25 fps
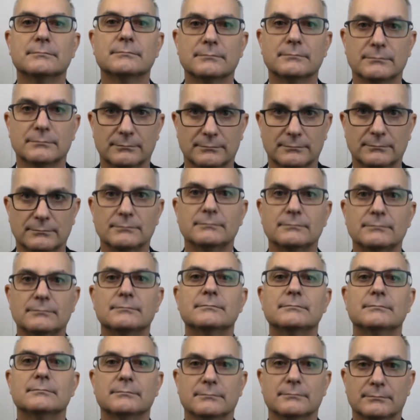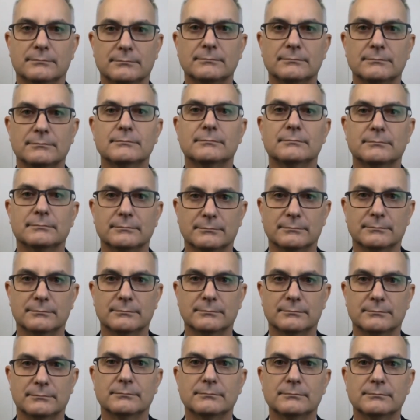
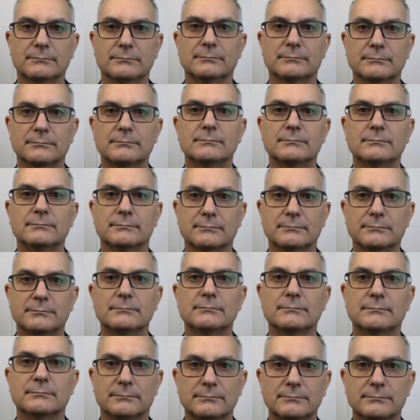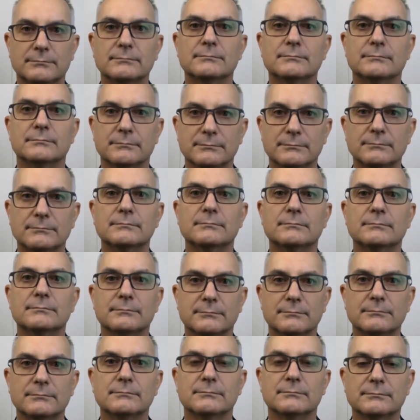
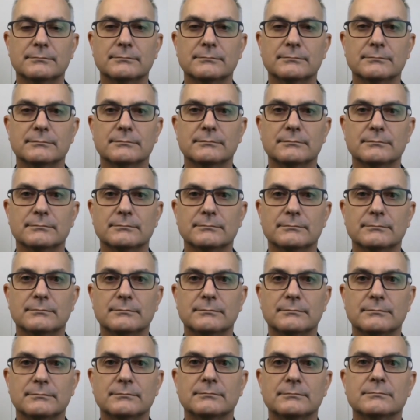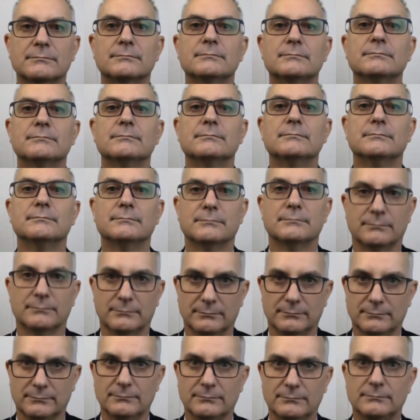
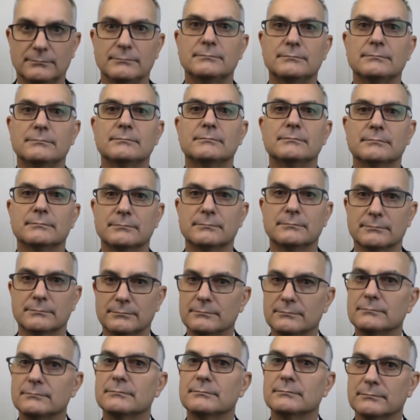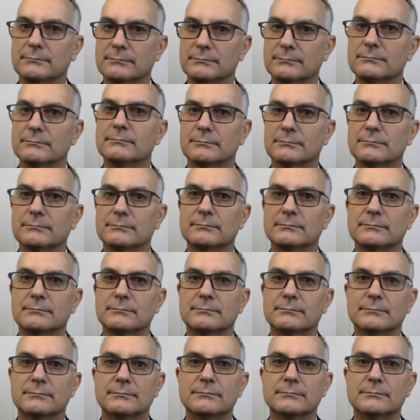This person isn't speaking.